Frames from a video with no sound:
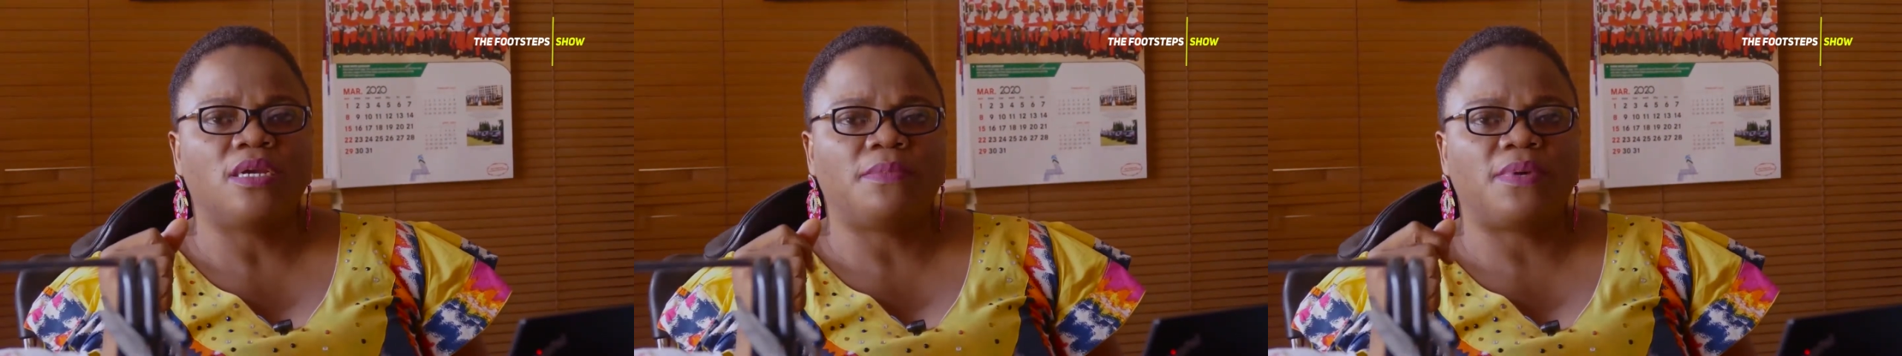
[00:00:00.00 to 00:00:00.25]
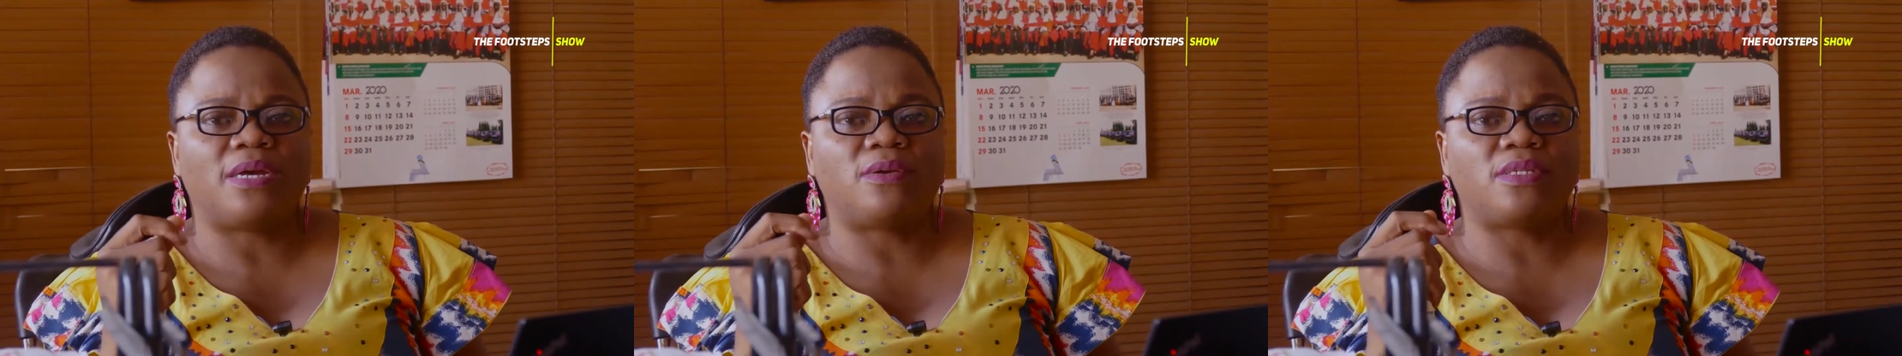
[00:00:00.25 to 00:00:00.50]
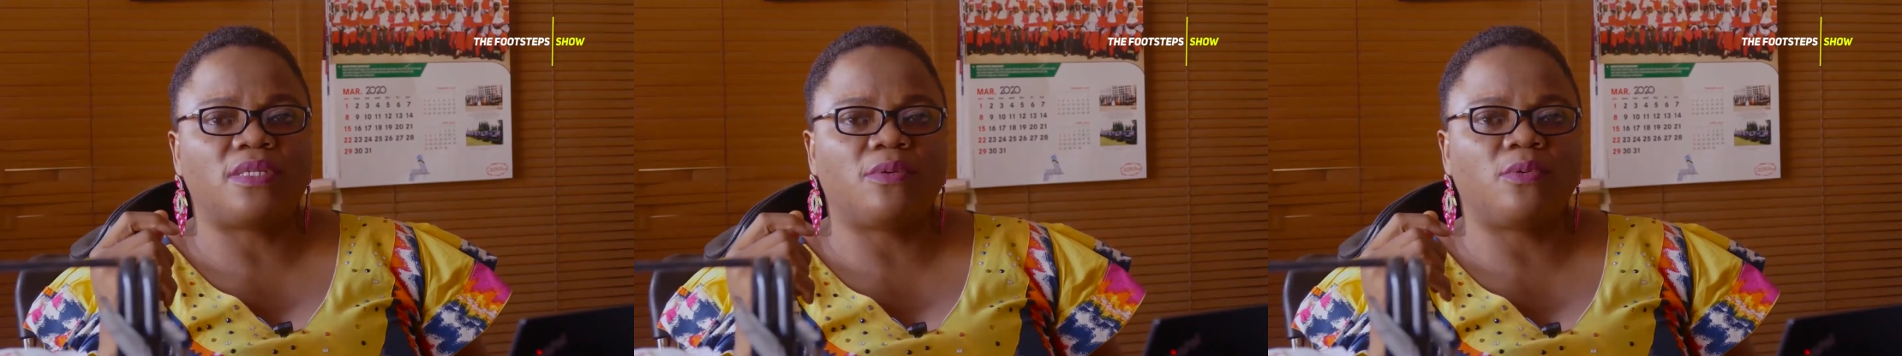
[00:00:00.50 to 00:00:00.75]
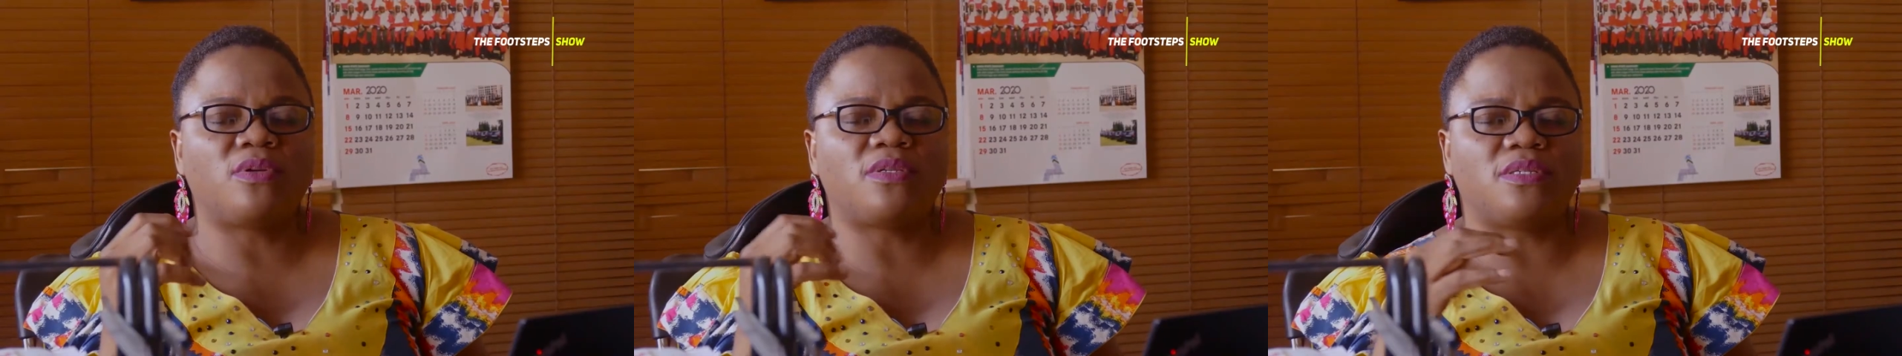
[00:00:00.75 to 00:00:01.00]
But I would say
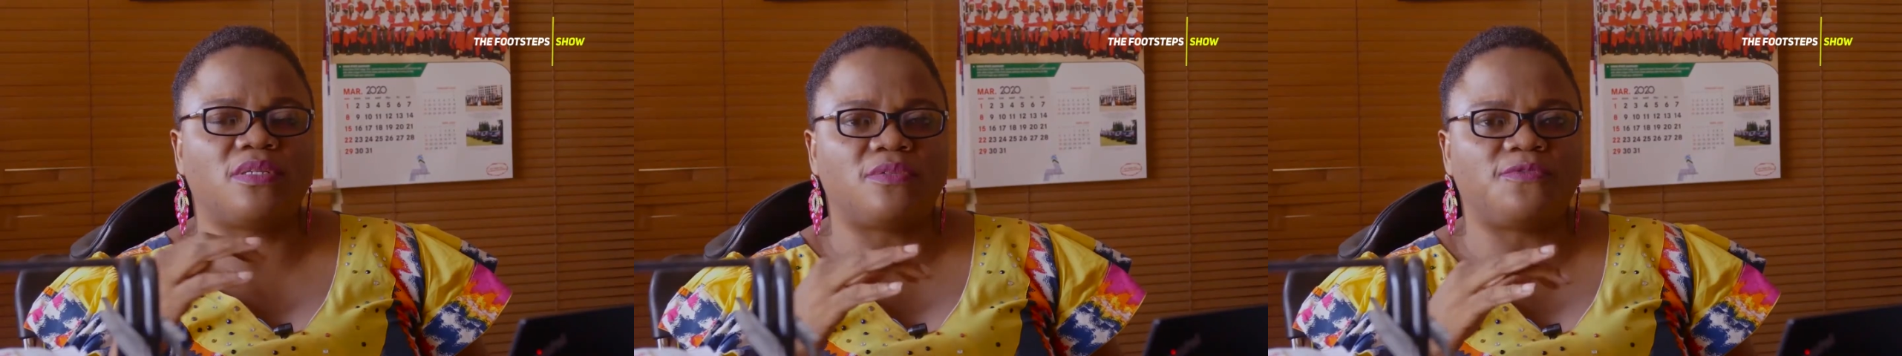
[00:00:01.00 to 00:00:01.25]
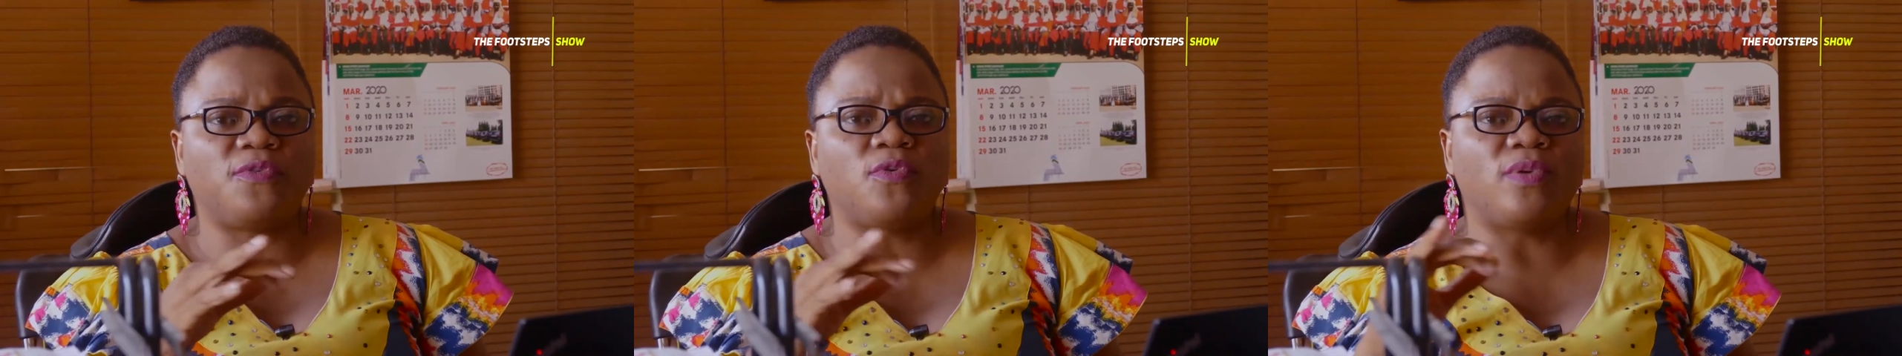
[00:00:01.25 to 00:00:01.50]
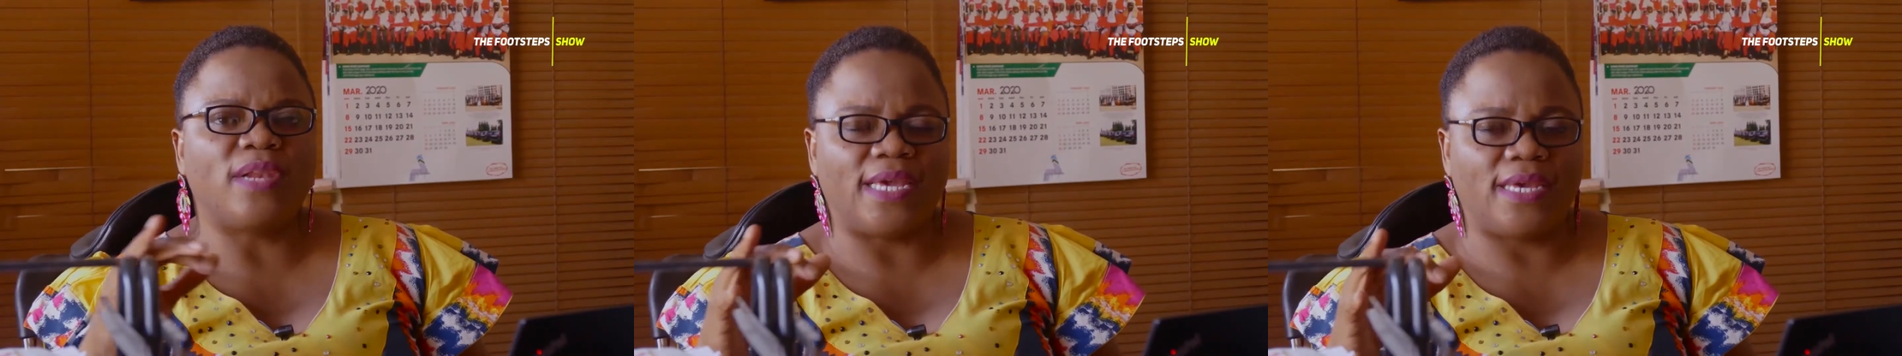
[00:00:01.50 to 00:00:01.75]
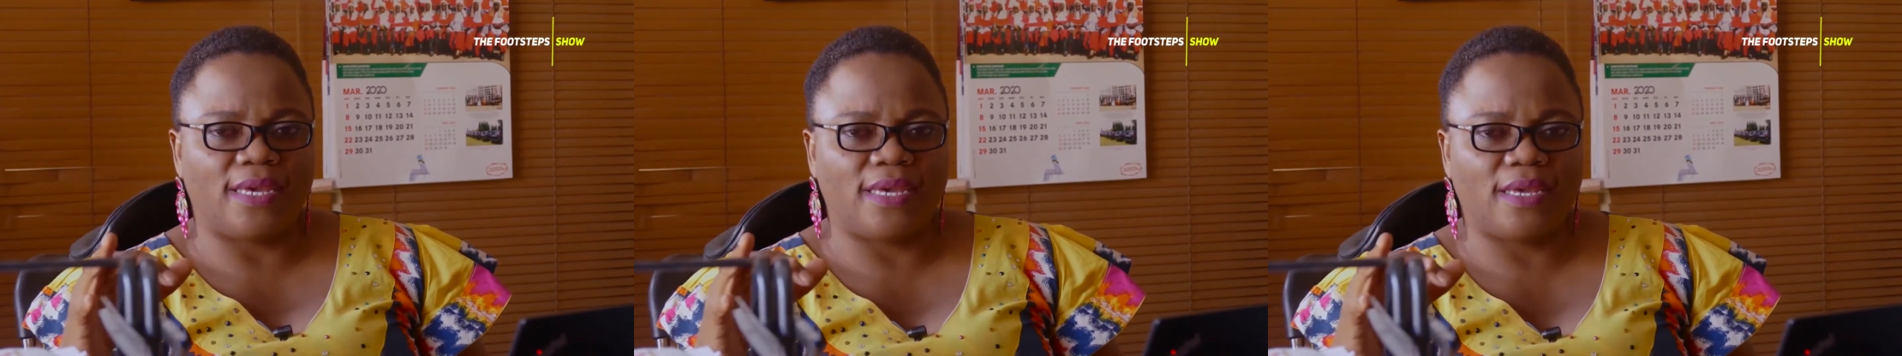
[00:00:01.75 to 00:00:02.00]
once it's flu like,